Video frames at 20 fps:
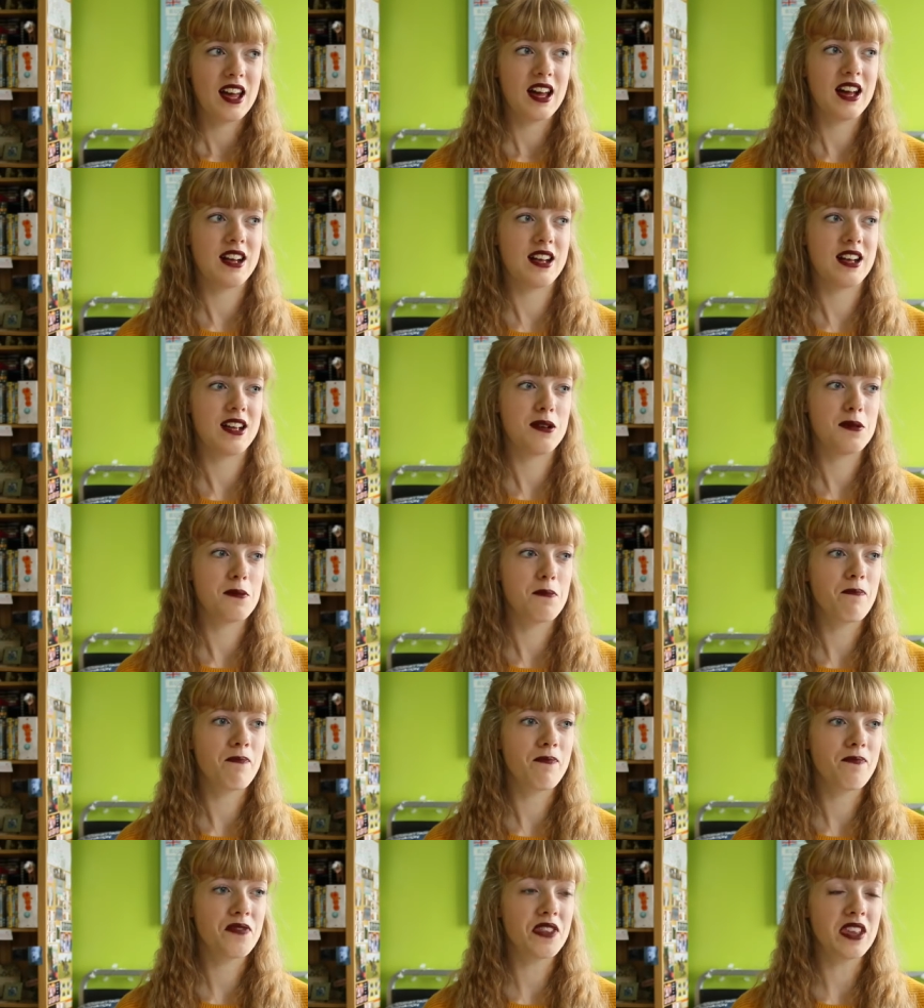
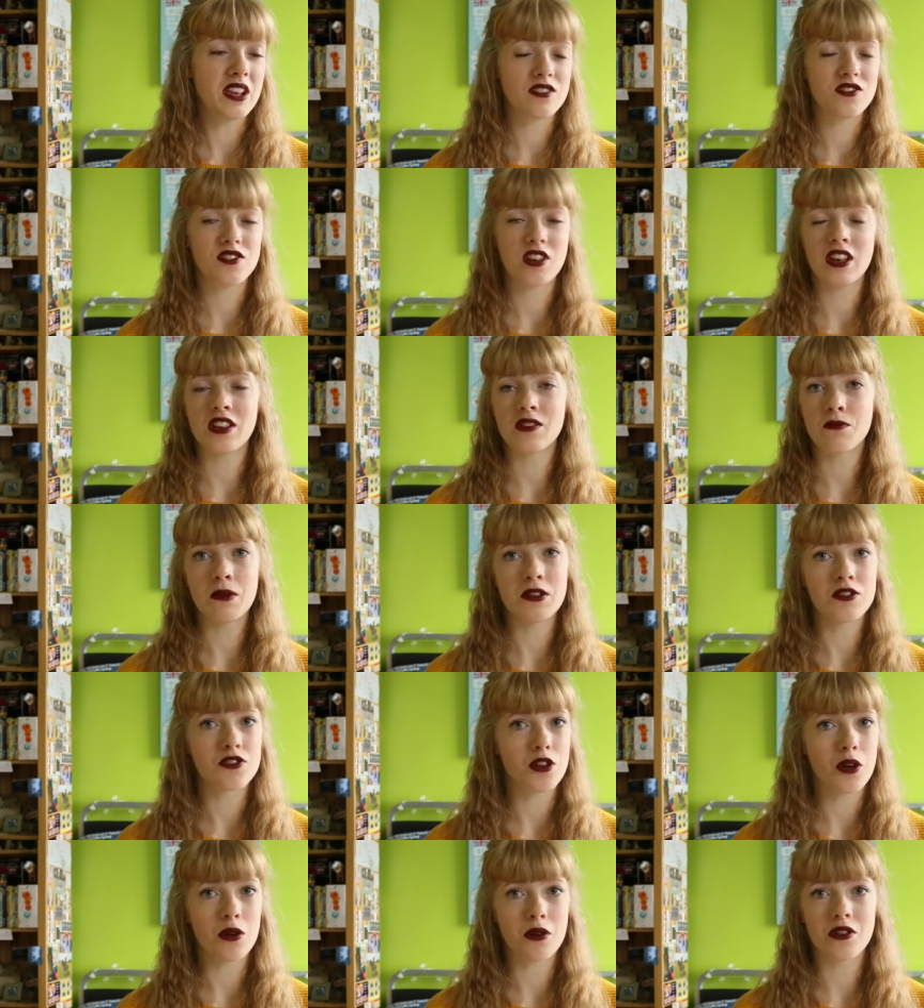And it's
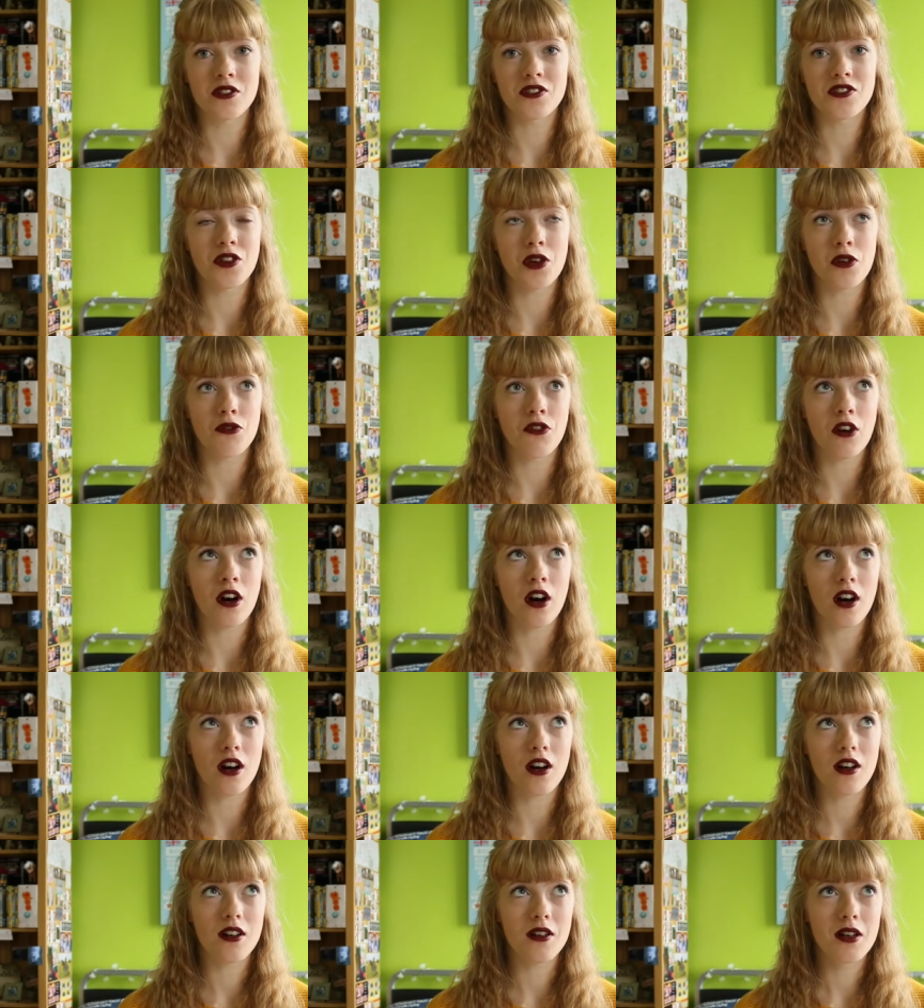been so good so
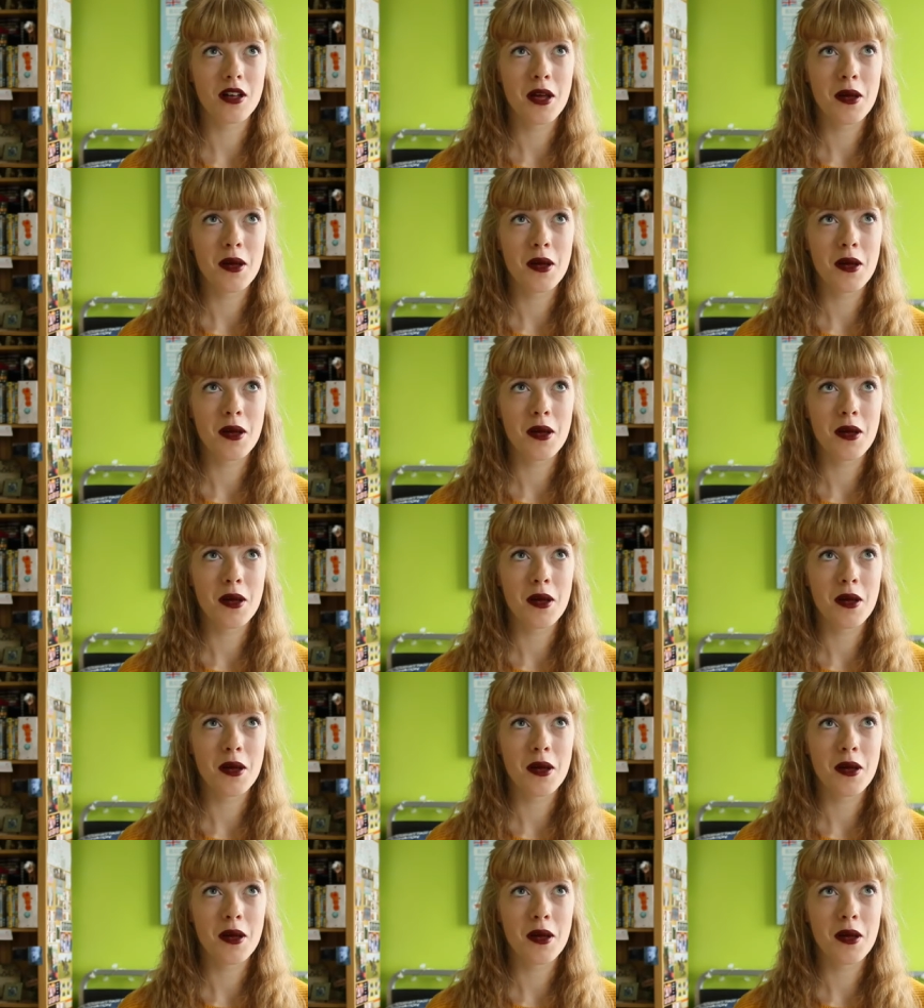far.